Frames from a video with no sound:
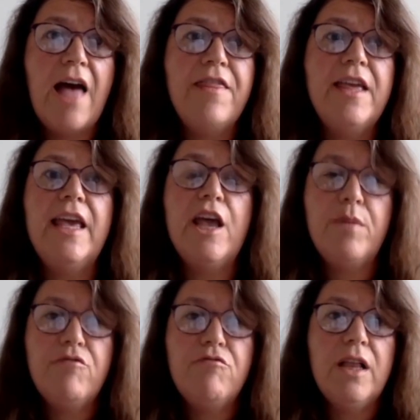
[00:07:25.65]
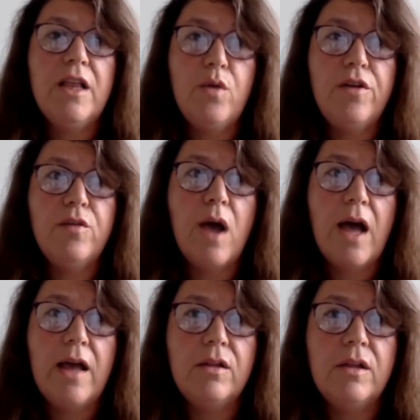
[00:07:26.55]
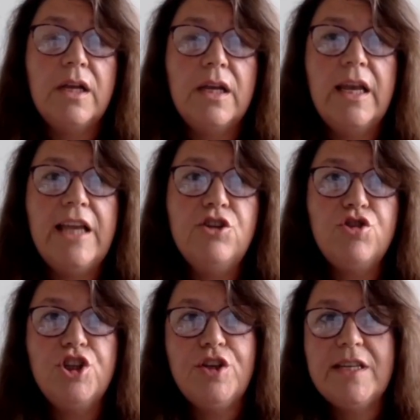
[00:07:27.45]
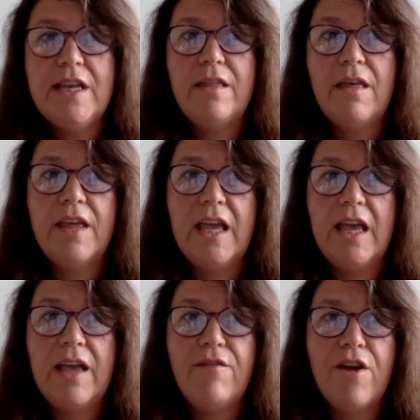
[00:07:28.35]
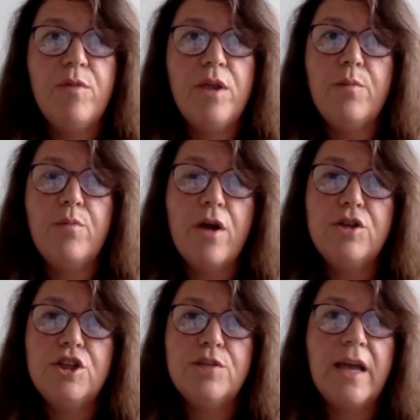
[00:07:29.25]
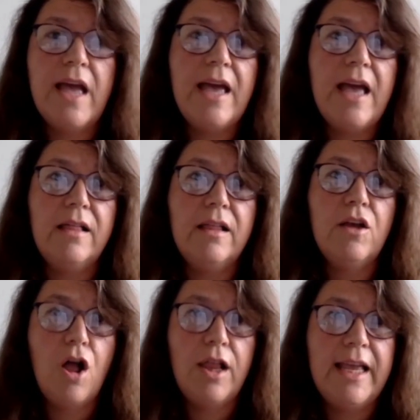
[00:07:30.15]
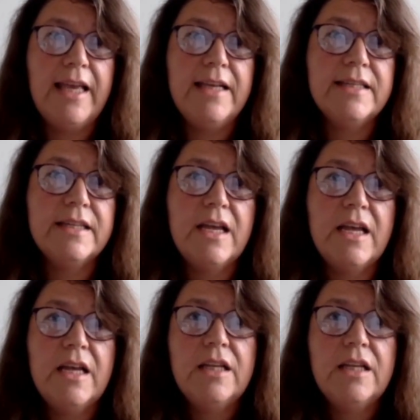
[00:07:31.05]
I think it'll be really worthwhile introducing the thinking environment approach to my AL colleagues